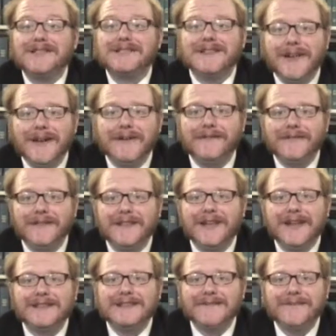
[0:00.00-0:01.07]
as carefully
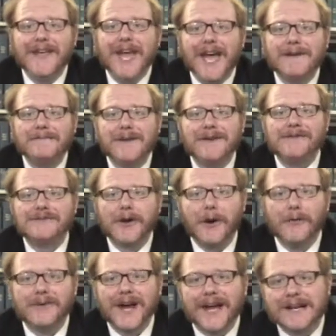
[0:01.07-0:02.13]
as if they had been his
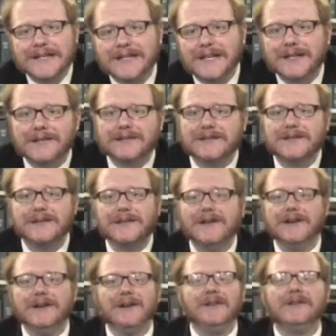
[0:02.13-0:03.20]
own ideas.
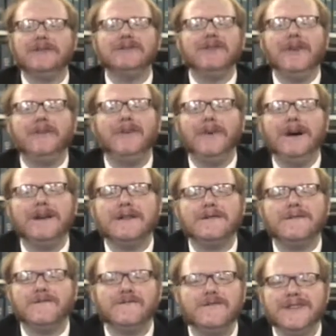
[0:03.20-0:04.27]
No one
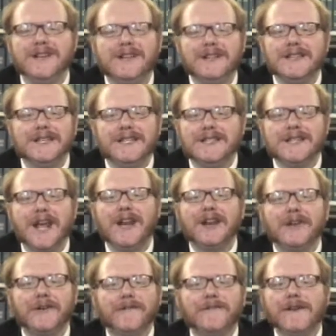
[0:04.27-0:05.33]
really
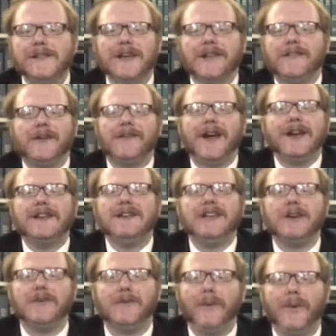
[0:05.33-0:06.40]
needed to feel like their
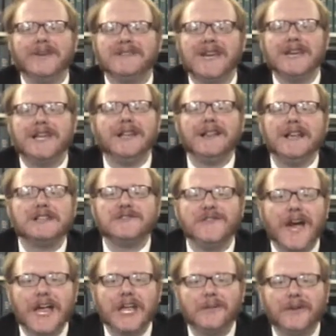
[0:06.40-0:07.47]
idea was any less
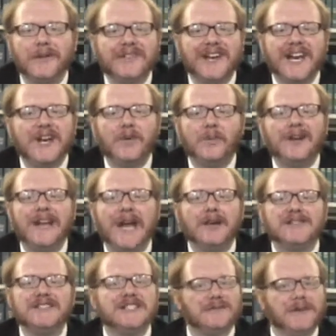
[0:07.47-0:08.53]
valuable than anyone
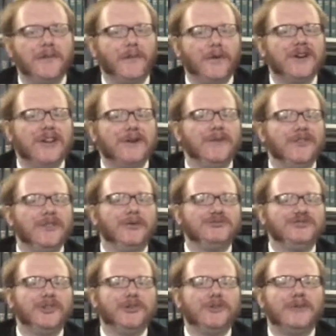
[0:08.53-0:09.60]
else's when working with
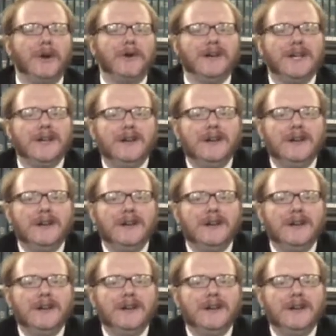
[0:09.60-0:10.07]
Yoshi Kuroi.